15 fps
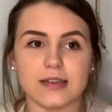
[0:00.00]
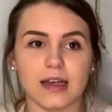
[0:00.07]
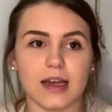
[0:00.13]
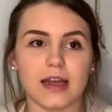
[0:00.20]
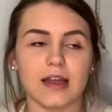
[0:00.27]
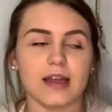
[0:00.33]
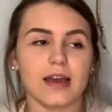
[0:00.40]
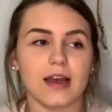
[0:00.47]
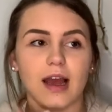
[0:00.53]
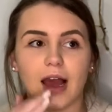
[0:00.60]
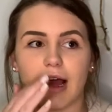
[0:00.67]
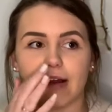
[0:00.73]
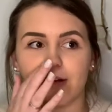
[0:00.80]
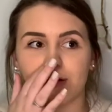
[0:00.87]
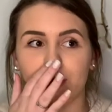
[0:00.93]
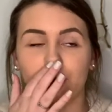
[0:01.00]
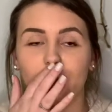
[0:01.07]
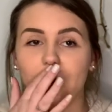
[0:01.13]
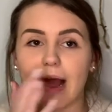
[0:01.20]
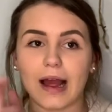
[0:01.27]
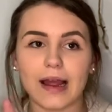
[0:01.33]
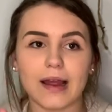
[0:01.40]
Like, I don't know
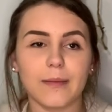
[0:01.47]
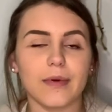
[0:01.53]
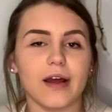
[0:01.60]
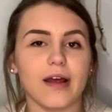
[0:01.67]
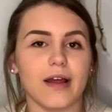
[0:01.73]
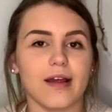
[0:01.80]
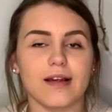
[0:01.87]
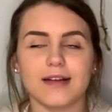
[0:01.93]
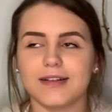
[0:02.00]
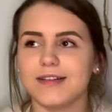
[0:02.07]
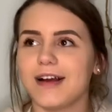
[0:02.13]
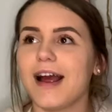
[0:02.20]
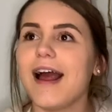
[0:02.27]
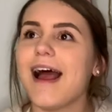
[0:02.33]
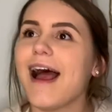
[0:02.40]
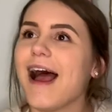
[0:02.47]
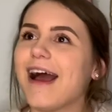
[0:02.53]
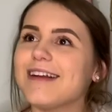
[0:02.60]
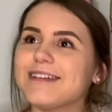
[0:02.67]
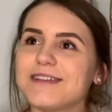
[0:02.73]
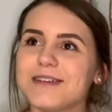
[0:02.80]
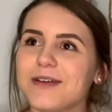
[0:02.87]
why, but I
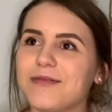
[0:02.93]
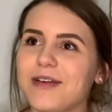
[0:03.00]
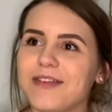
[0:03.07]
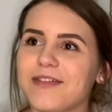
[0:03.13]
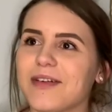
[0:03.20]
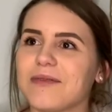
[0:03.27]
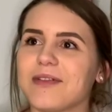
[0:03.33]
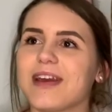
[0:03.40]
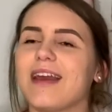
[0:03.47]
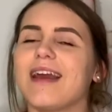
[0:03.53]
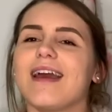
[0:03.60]
just love my family,